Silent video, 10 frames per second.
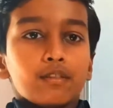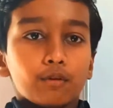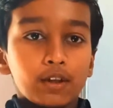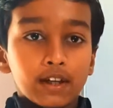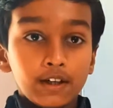
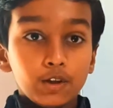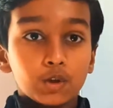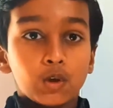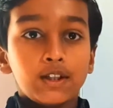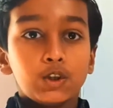So here you
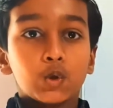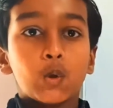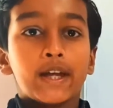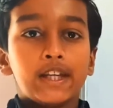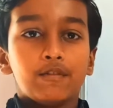don't need to go
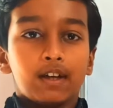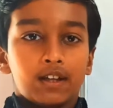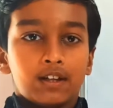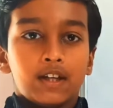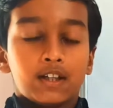
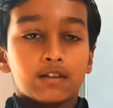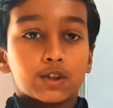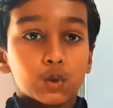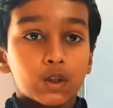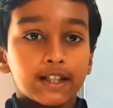anywhere. It is
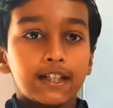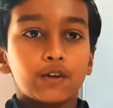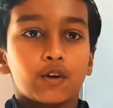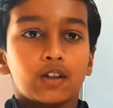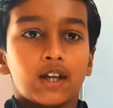totally
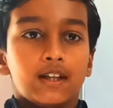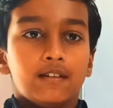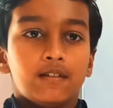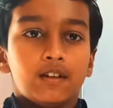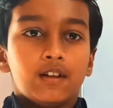online.
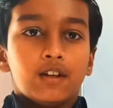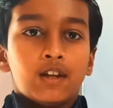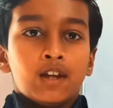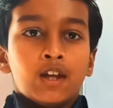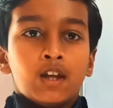
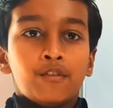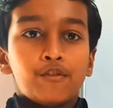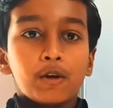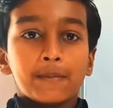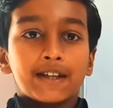If
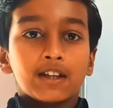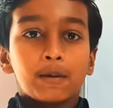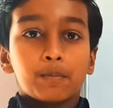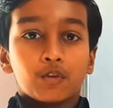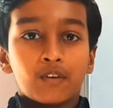you are making
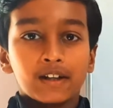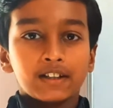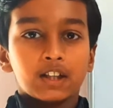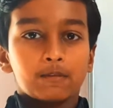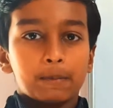a profile
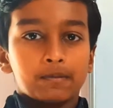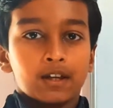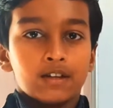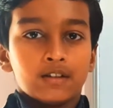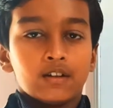in the
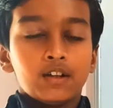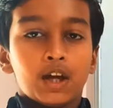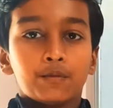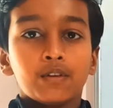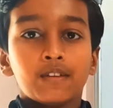website, you
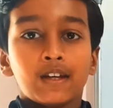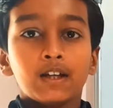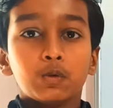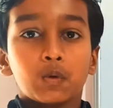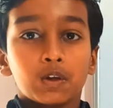have to
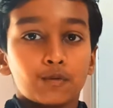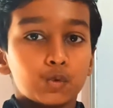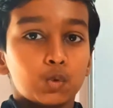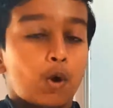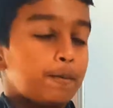select one of
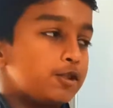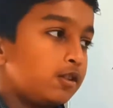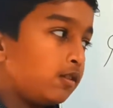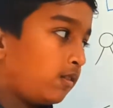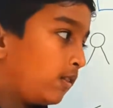two
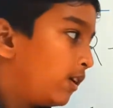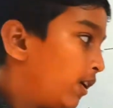options,